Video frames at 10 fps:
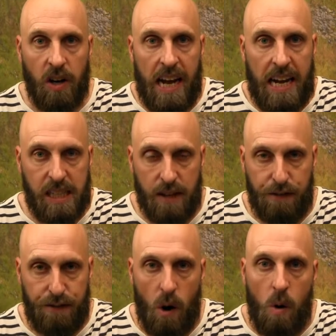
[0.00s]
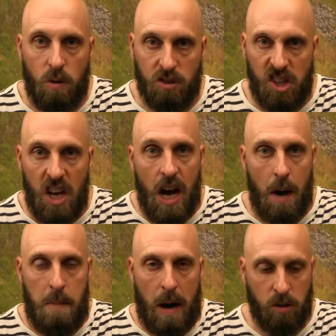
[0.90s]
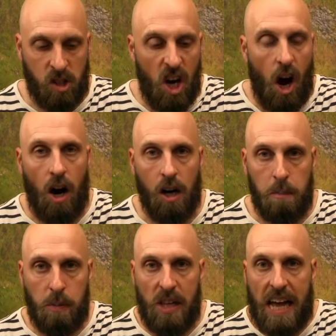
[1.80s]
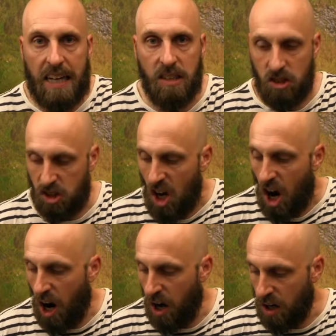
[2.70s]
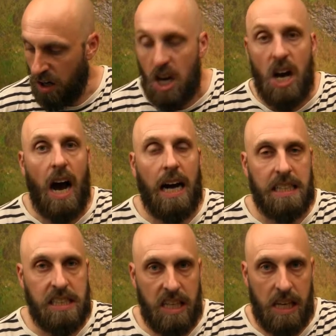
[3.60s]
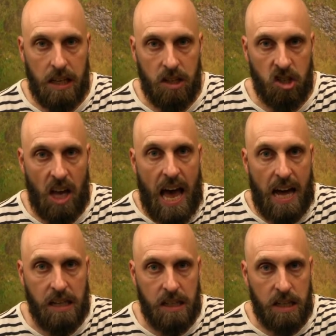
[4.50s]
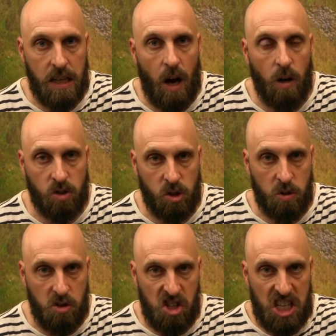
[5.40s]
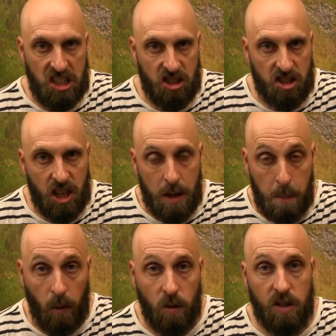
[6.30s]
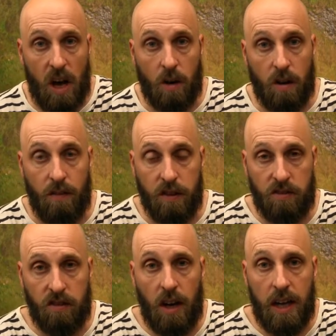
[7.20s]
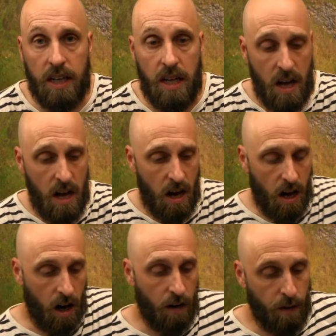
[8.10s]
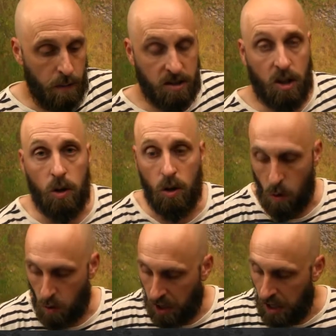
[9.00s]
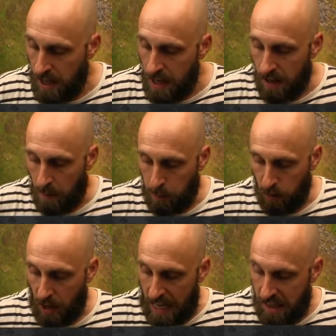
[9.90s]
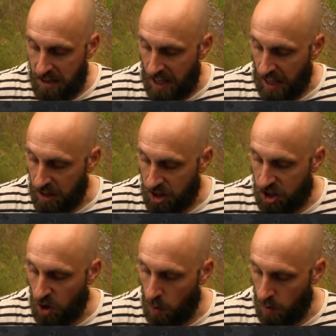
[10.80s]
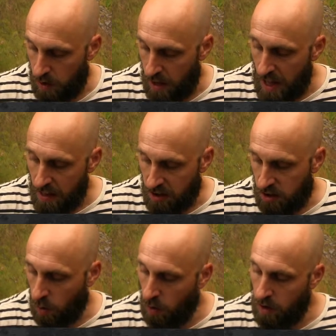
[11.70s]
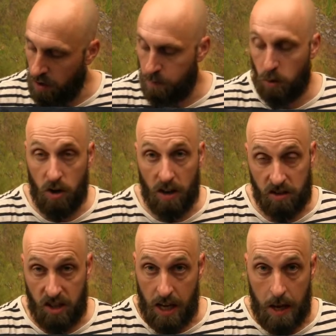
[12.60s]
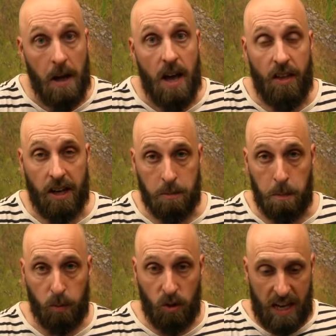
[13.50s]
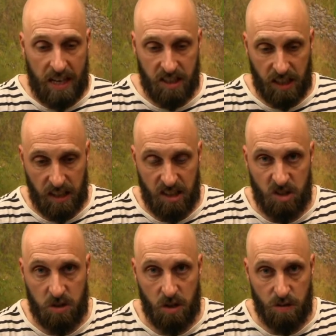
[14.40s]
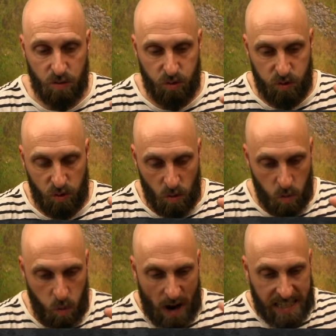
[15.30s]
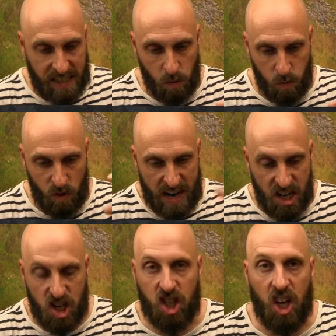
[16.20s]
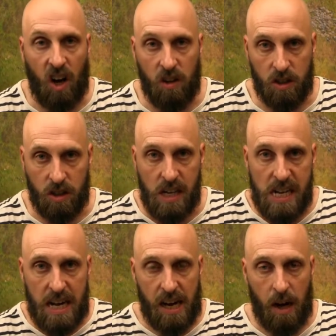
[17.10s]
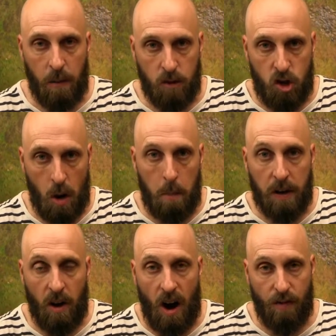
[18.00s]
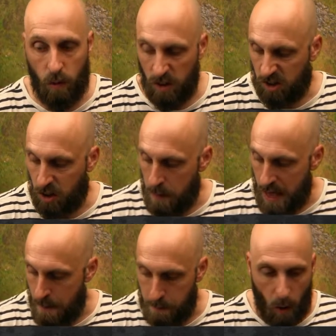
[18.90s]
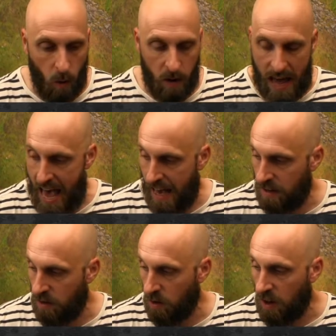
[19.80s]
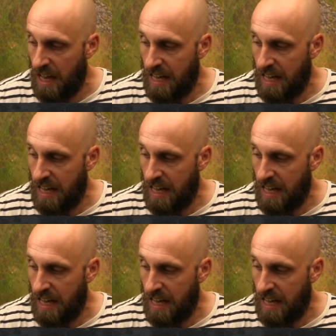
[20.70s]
hated foes, about our plans, our ideas, and also this. And he pulls out of the side from his cloak a blazing sword, the Sword of Murasi, that is blazing in this sort of white, reddish color, jumping off what looks to be a bone handle,